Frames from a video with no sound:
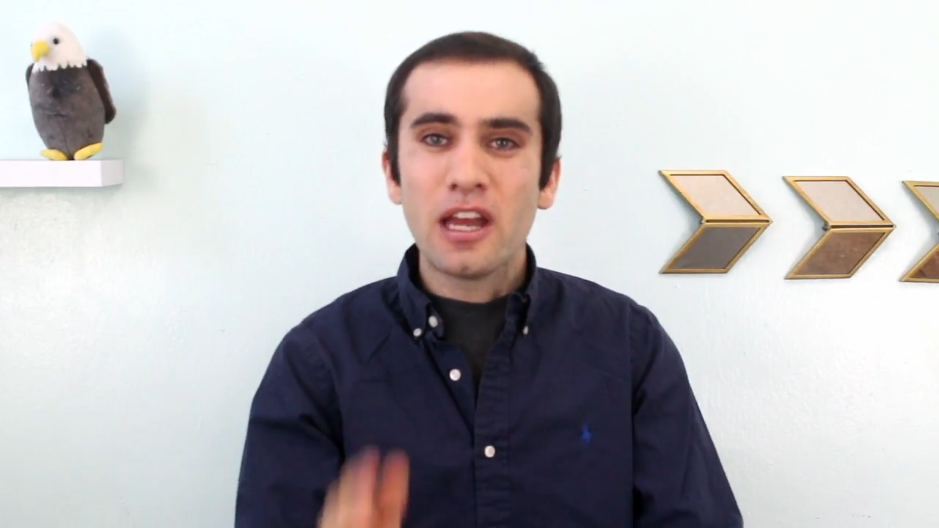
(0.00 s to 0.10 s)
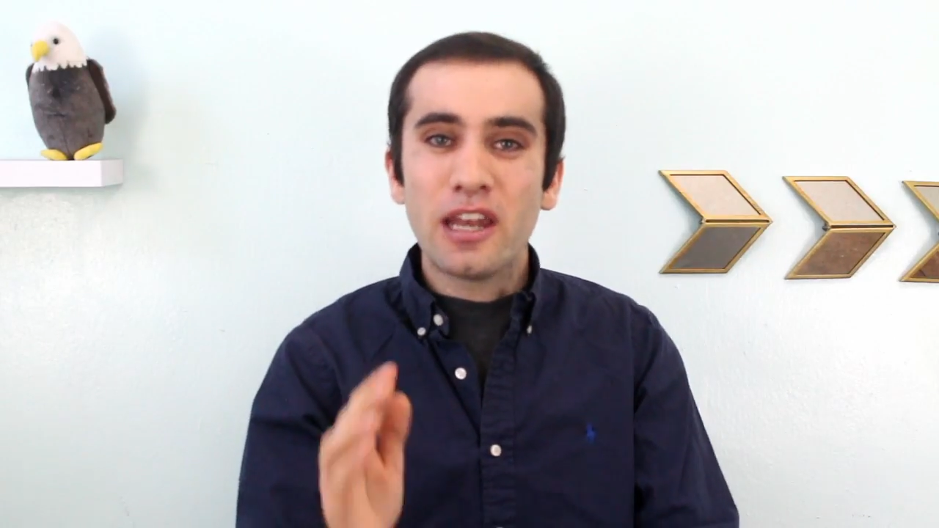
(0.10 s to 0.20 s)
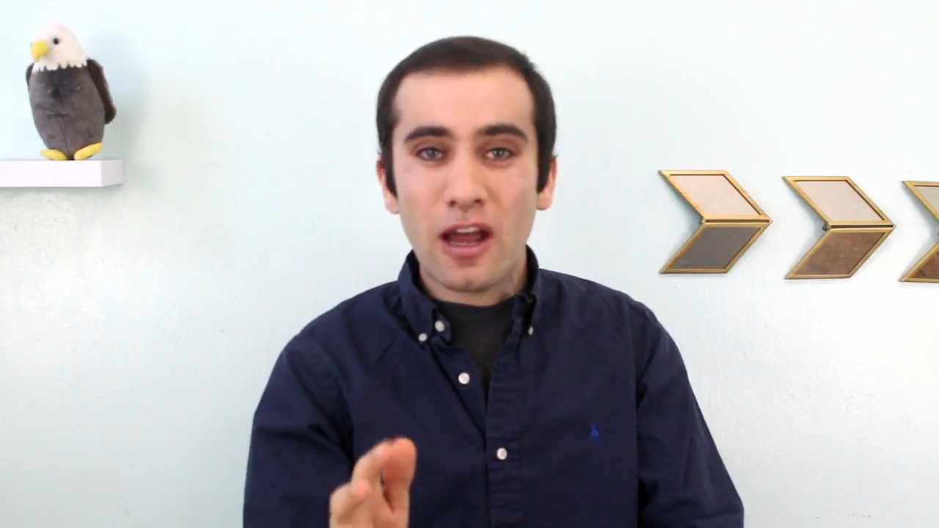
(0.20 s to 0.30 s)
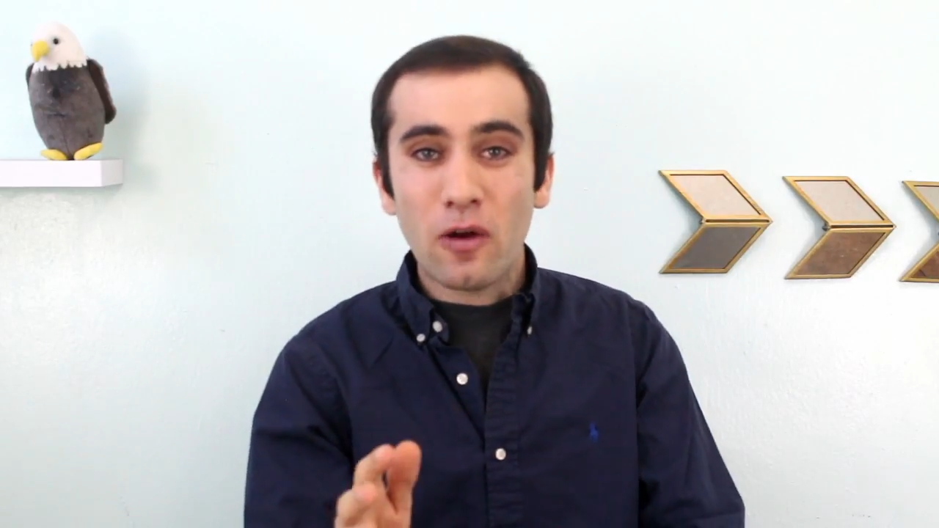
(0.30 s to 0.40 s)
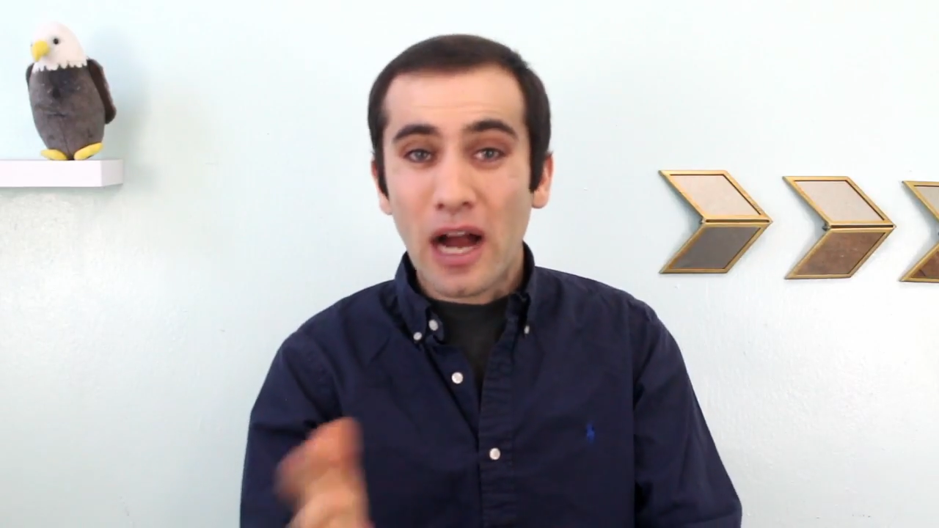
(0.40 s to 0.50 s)

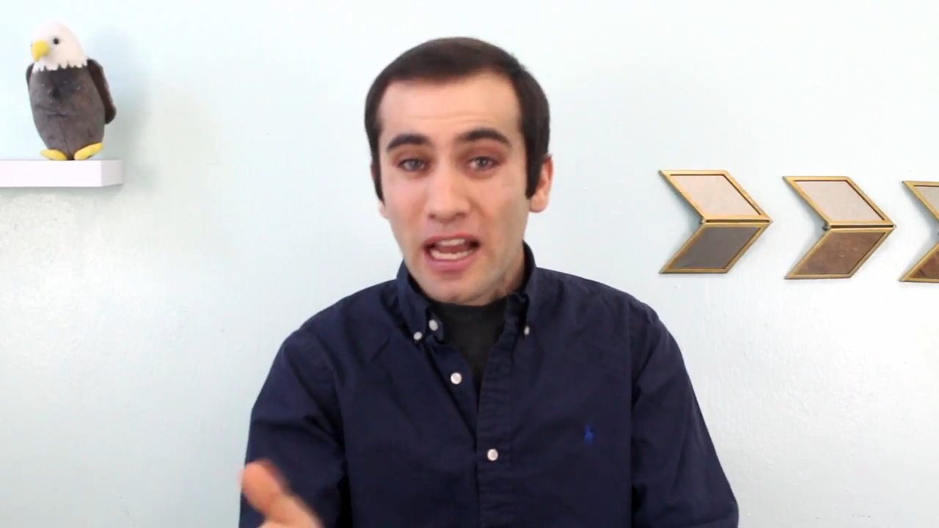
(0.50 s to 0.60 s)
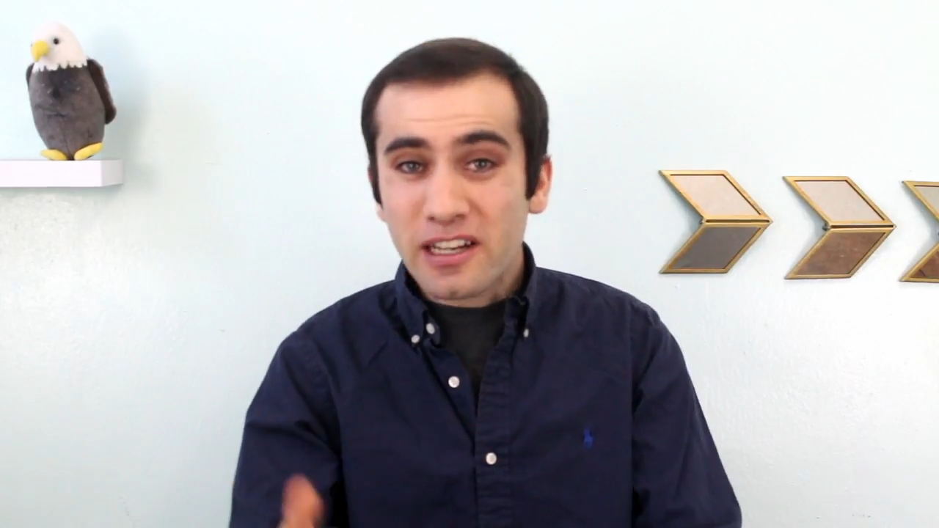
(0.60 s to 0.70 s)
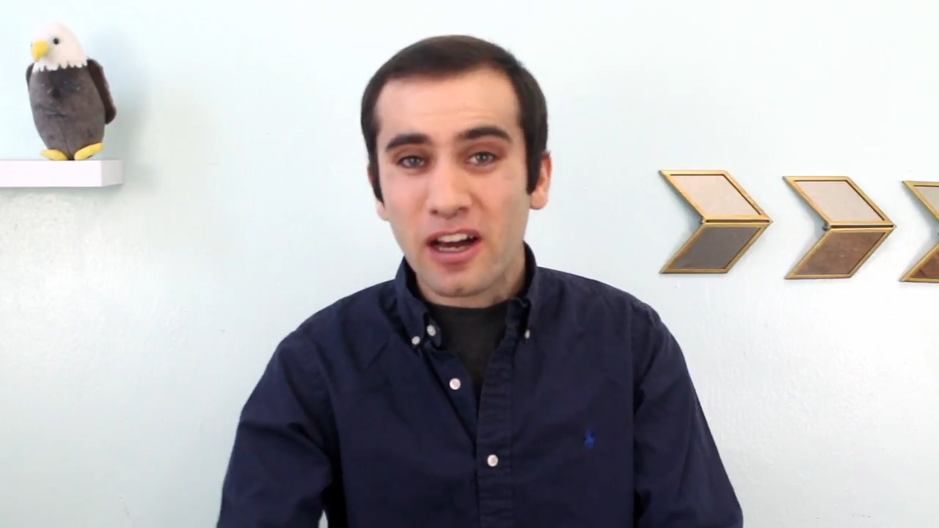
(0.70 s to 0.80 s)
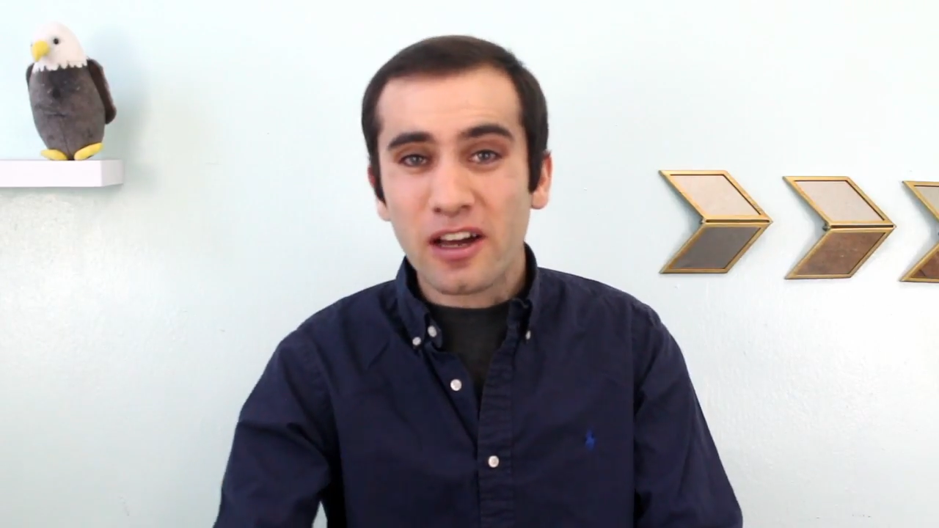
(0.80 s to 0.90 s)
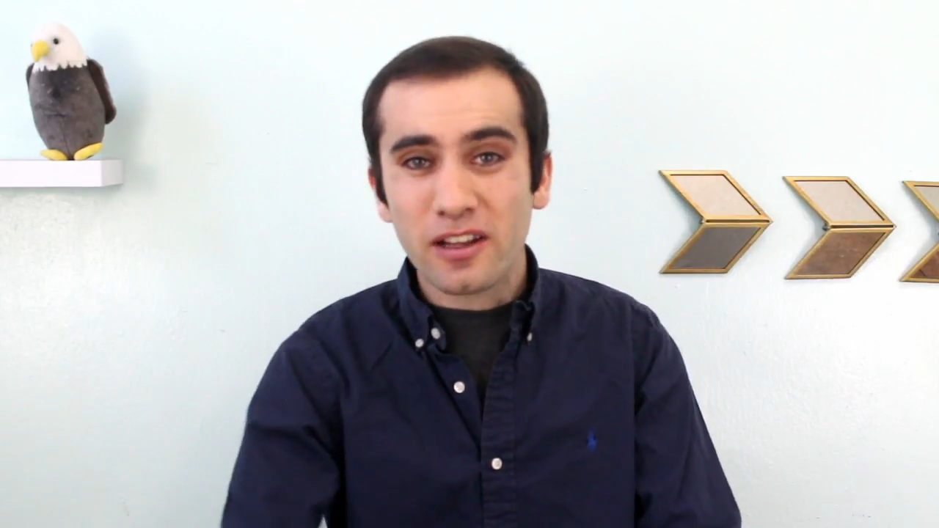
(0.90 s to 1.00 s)
Now, I
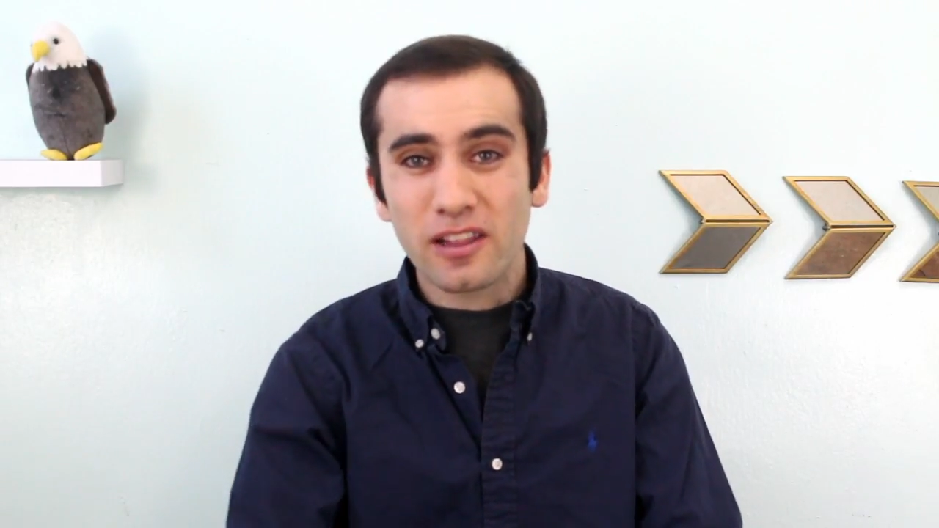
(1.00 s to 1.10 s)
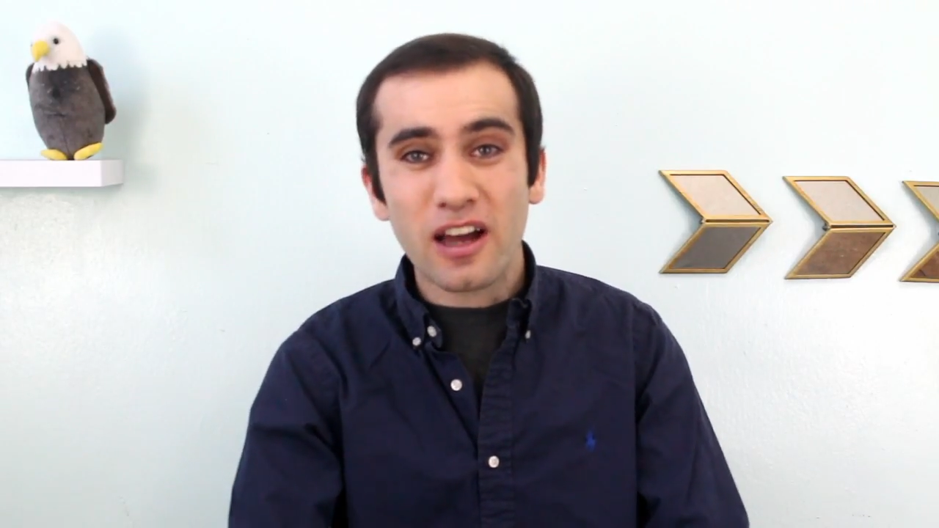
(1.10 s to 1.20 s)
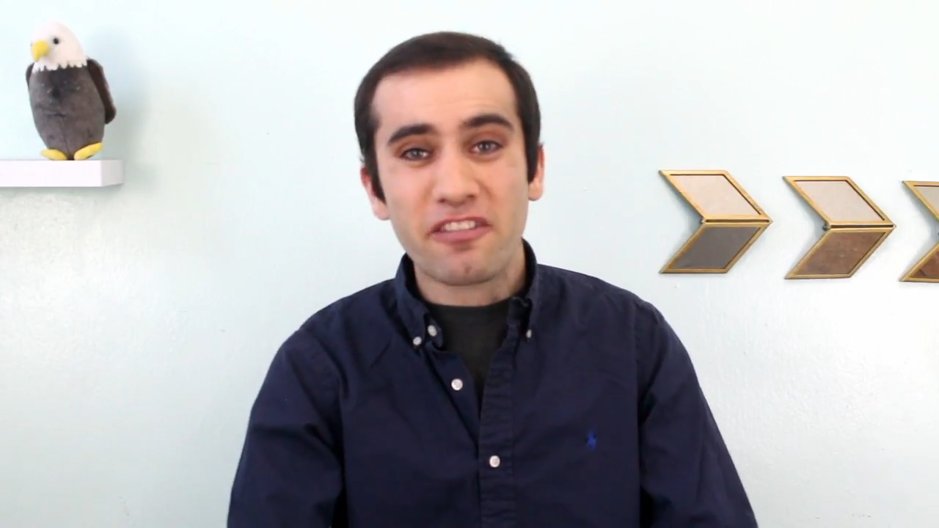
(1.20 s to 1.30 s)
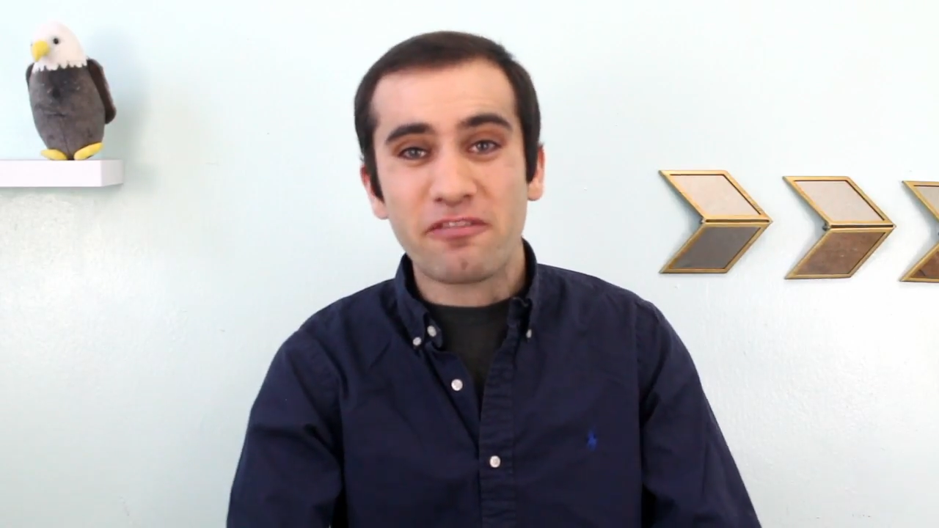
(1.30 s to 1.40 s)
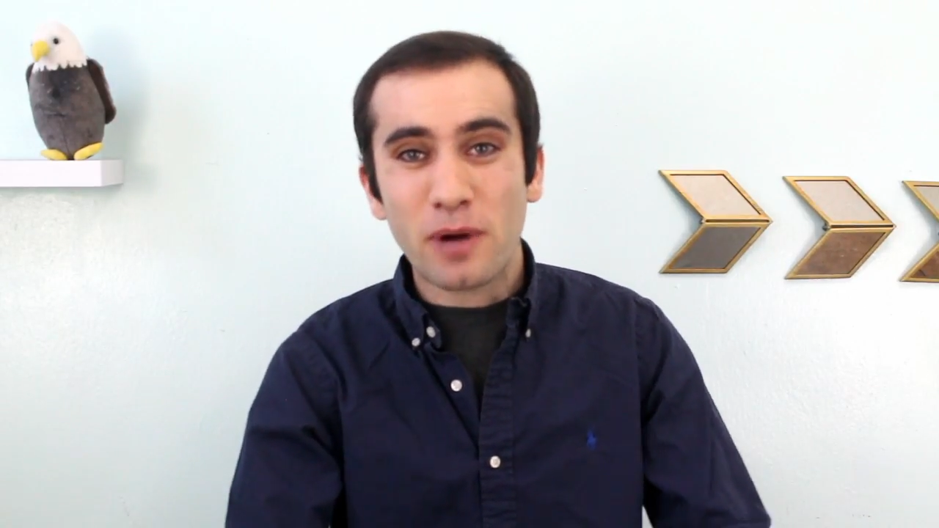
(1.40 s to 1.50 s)
cut a
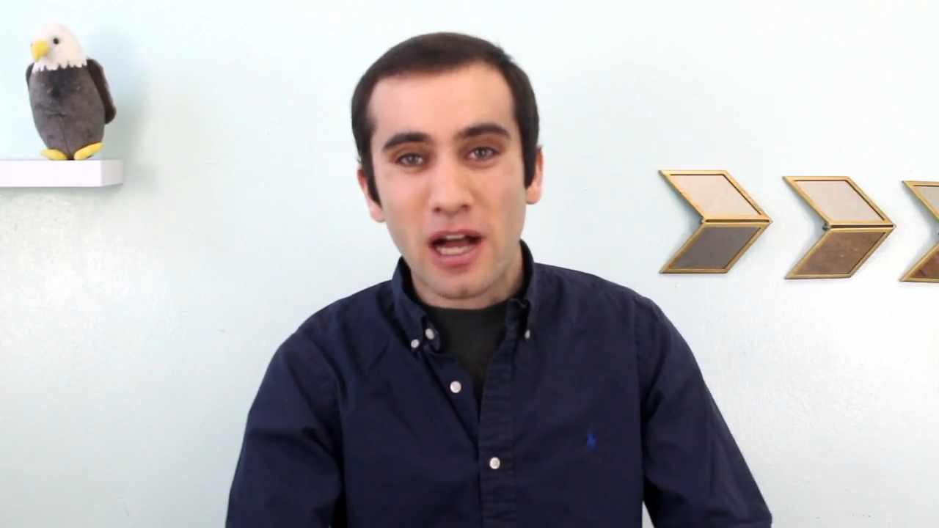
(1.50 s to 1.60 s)
lot of